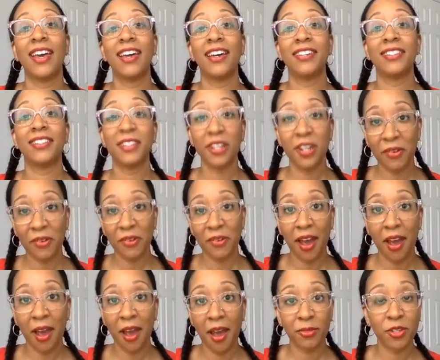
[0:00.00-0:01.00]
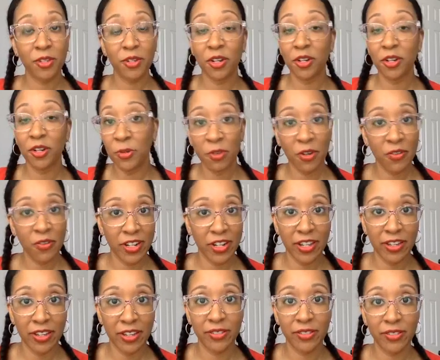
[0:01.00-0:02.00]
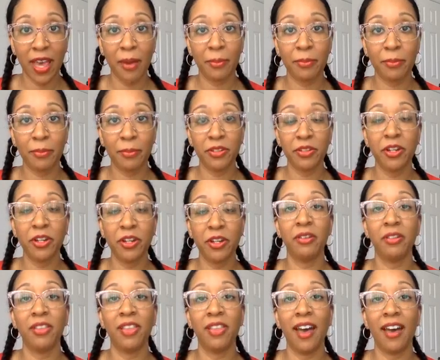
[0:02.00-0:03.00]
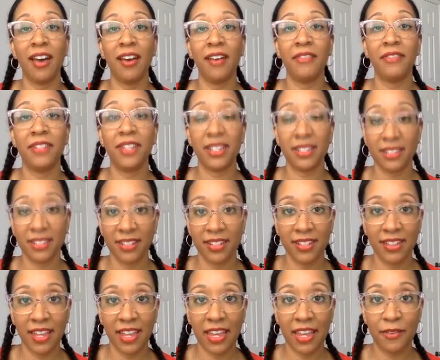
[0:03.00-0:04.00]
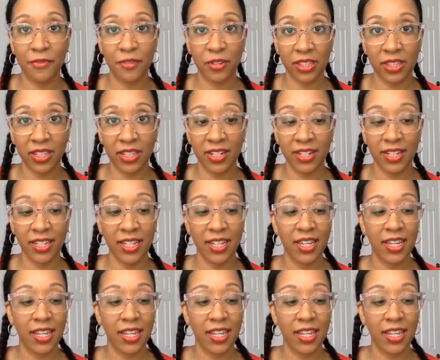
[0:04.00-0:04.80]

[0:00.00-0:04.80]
Stick around. I'm still going to do more videos. I'm still going to go live next Sunday at 4:30.